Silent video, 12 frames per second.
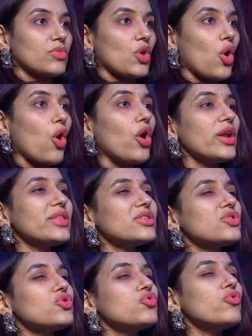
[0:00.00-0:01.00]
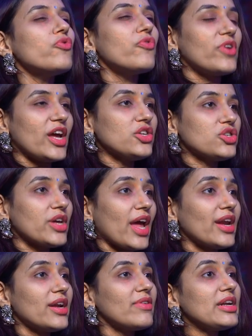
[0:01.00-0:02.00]
or it's too fresh
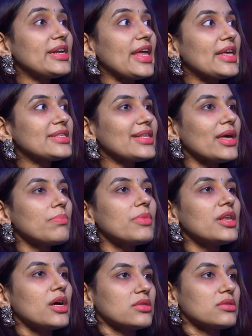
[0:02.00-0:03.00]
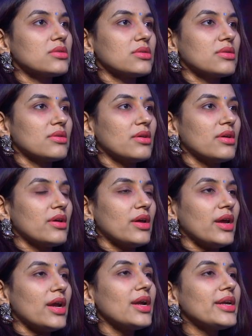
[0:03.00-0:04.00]
and it will taste like peanuts.
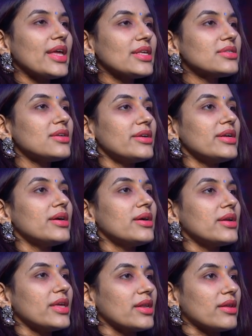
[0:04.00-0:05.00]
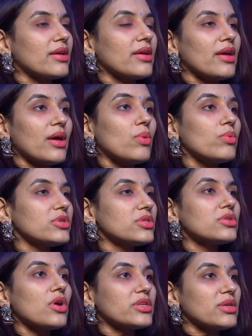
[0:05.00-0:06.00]
It'll taste a little green, which is
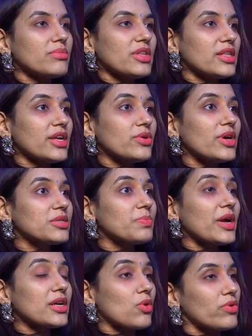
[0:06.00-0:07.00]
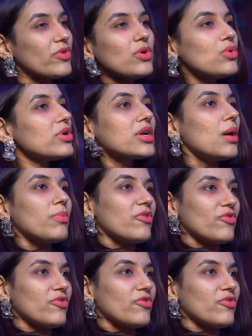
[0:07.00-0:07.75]
not something that you expect out of a good cup of